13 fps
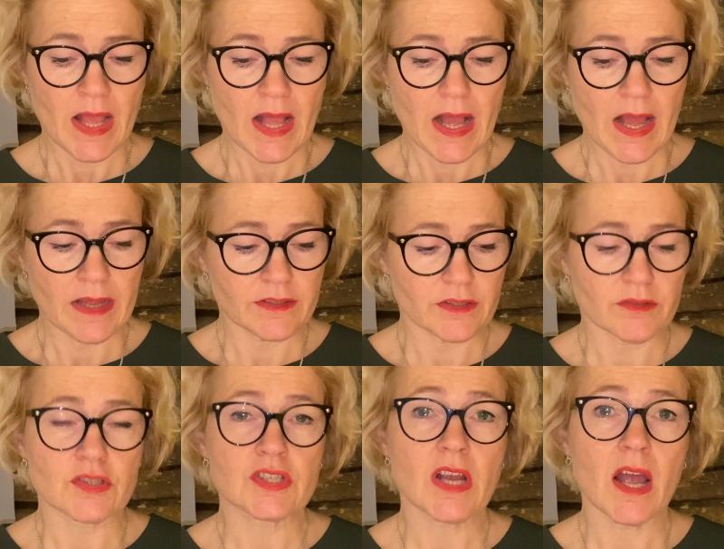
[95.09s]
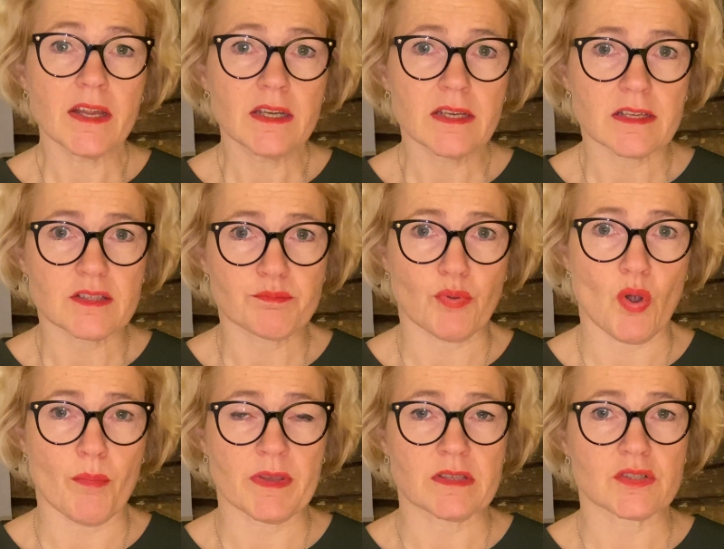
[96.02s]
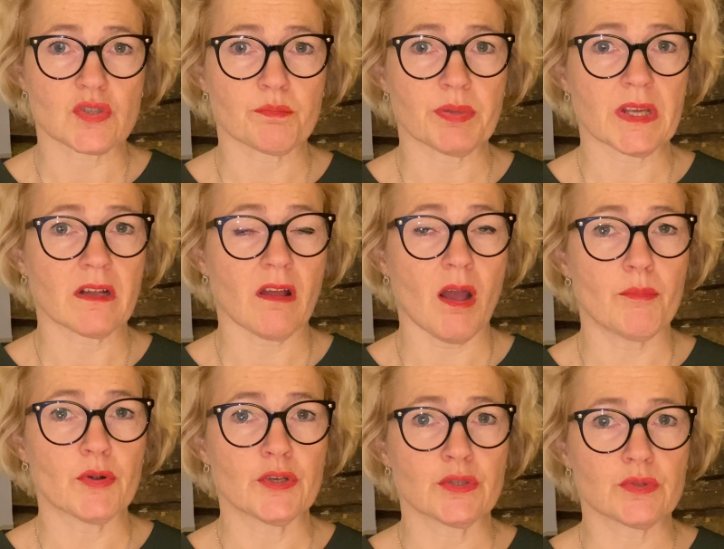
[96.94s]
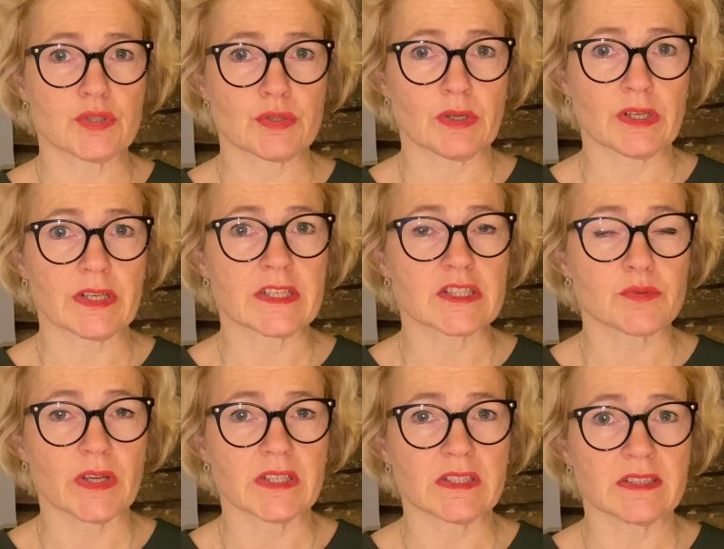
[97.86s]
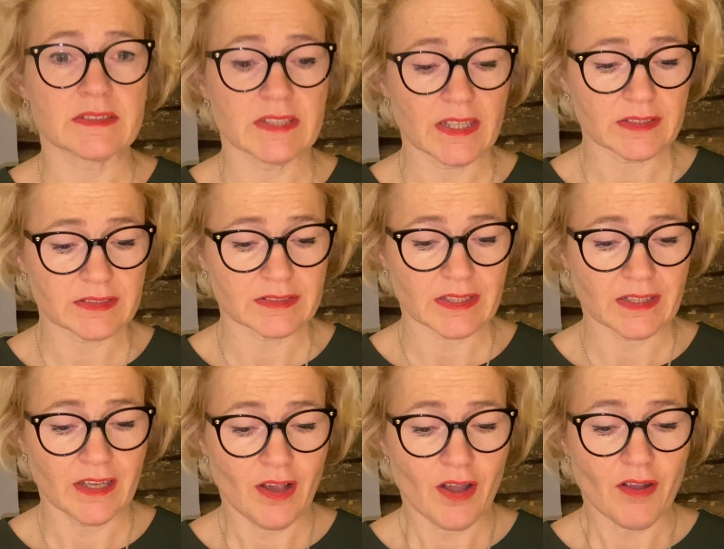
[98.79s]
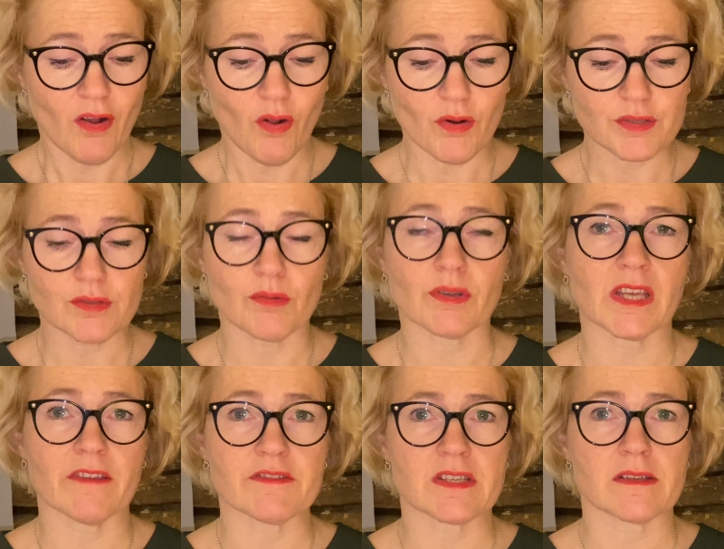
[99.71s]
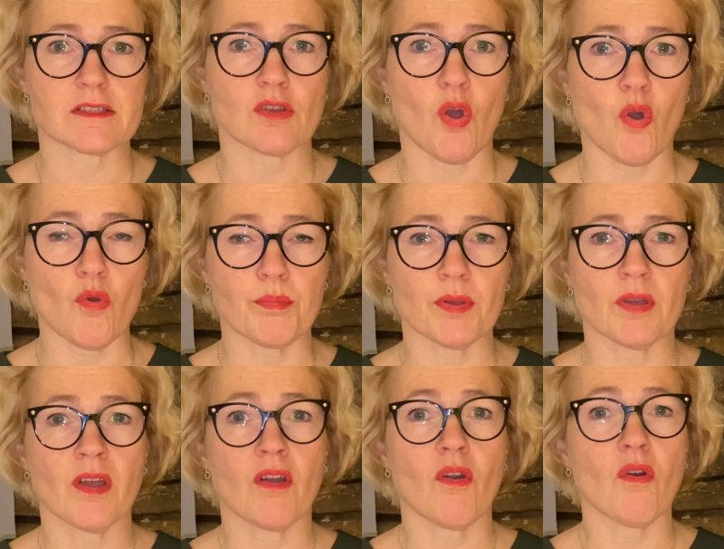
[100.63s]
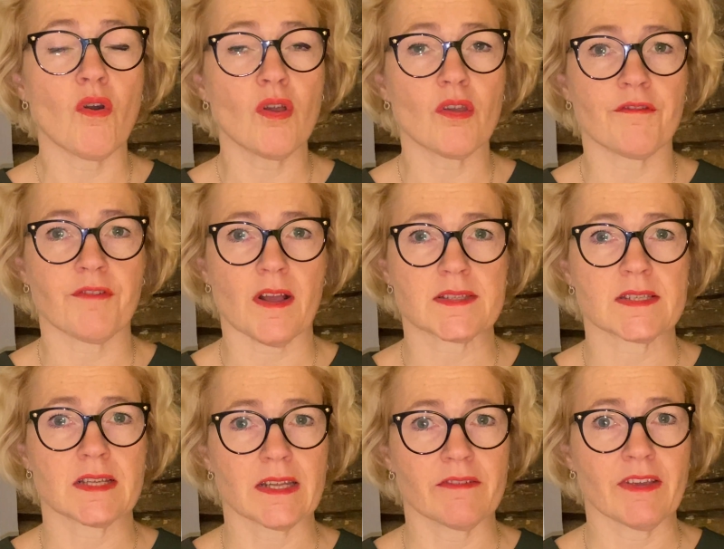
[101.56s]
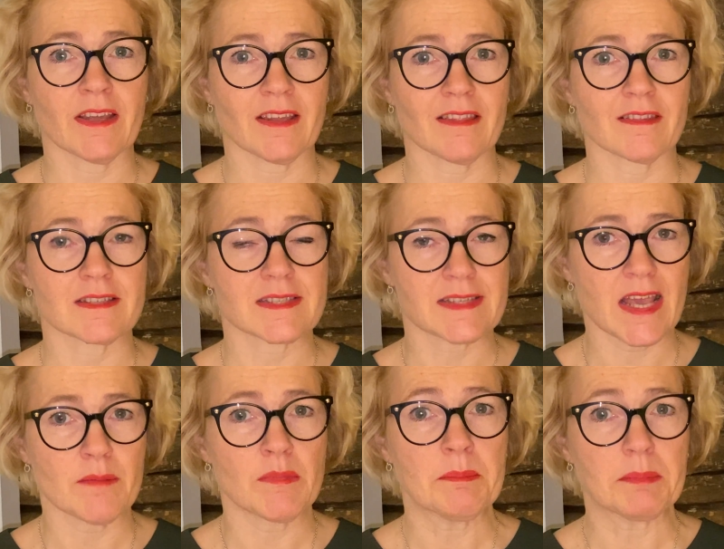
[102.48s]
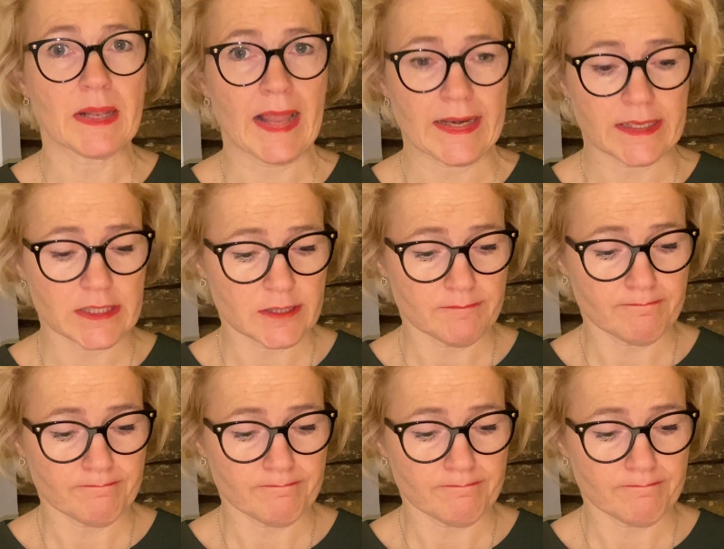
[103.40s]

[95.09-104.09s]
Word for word: And the uh, Chinese promise to be carbon neutral in 2060 also gives us hope, all of us living in the same planet.